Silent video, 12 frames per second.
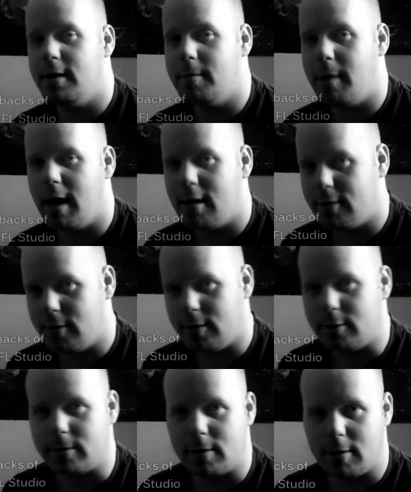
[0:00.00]
powerful
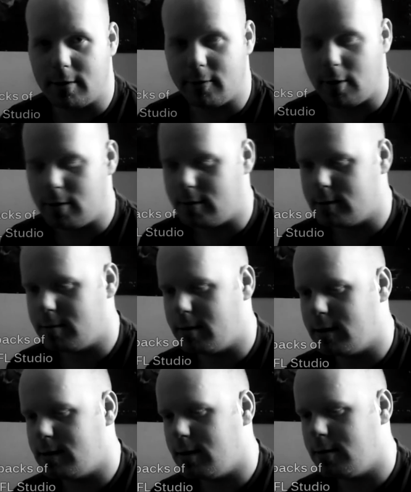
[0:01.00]
to record vocals, but
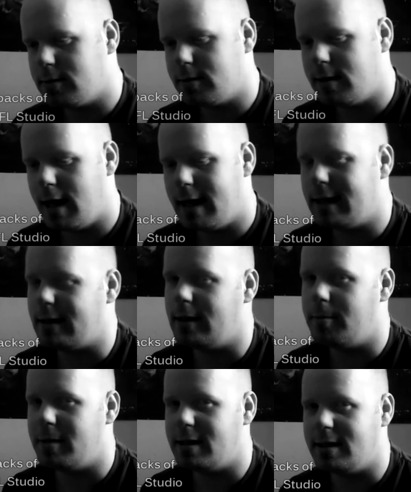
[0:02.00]
it's also kind of
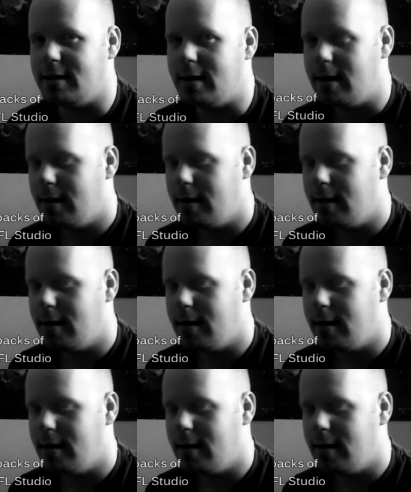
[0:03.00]
limited